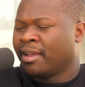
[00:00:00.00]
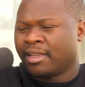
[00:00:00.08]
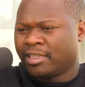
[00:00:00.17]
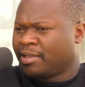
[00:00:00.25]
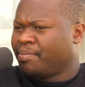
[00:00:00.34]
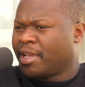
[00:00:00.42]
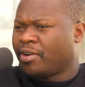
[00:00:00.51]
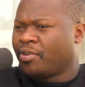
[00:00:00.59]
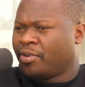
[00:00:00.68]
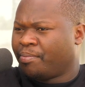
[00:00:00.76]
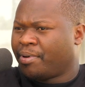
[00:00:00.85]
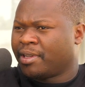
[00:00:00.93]
Just be a
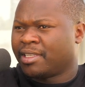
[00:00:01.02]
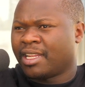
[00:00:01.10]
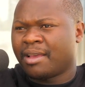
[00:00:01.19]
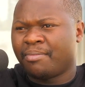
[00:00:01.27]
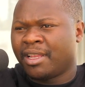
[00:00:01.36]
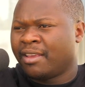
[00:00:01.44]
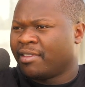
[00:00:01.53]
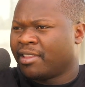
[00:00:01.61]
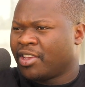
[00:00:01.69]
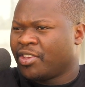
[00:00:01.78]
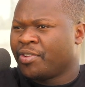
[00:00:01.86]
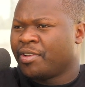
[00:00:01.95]
good person. I believe in
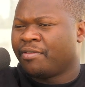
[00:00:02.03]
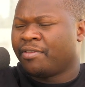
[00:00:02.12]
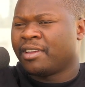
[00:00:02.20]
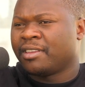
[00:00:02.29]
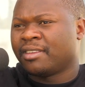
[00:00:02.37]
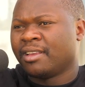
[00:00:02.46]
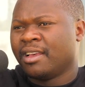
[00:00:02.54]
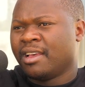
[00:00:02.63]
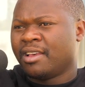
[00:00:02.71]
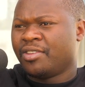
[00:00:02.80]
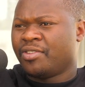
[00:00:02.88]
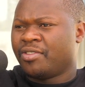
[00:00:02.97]
the universe.
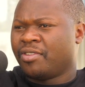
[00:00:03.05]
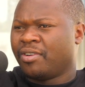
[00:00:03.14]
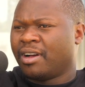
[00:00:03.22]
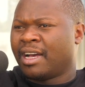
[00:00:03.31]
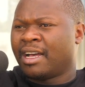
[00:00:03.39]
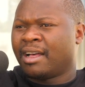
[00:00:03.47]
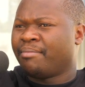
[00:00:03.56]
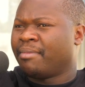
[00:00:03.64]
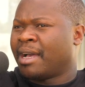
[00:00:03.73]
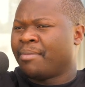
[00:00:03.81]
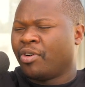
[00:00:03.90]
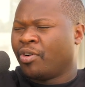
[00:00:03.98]
You know,
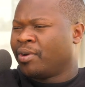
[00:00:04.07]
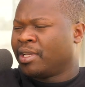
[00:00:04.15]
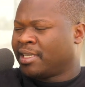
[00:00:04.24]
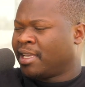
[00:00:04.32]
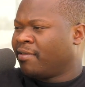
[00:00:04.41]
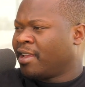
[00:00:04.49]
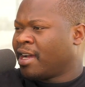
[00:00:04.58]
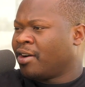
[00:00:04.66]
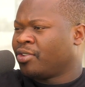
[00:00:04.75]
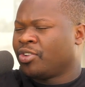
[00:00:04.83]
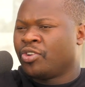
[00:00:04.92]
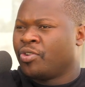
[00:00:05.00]
I'm always giving
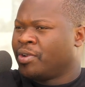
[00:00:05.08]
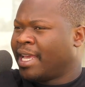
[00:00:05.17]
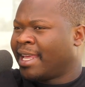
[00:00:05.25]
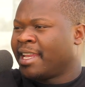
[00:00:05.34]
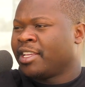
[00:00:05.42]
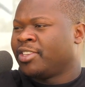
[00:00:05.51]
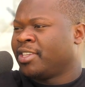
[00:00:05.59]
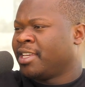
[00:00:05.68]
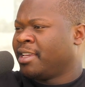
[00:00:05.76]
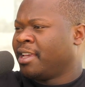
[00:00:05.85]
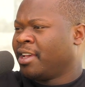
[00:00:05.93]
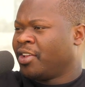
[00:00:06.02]
out good
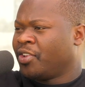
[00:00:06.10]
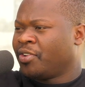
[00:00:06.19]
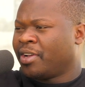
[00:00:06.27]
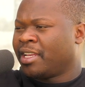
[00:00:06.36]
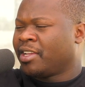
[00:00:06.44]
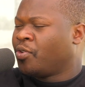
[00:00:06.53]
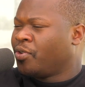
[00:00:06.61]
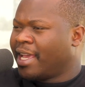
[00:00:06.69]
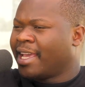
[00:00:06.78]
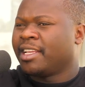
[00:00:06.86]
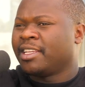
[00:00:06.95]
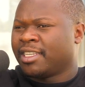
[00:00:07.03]
energy. You know, and good
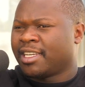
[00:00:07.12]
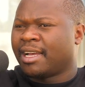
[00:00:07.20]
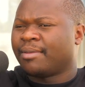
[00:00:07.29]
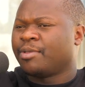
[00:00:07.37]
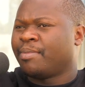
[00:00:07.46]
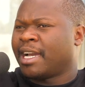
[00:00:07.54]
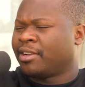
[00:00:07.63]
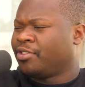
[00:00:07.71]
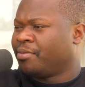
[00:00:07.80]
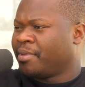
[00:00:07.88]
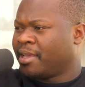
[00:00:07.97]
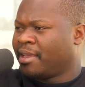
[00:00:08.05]
energy comes back to
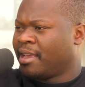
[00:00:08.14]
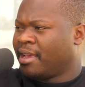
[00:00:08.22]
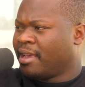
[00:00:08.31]
me.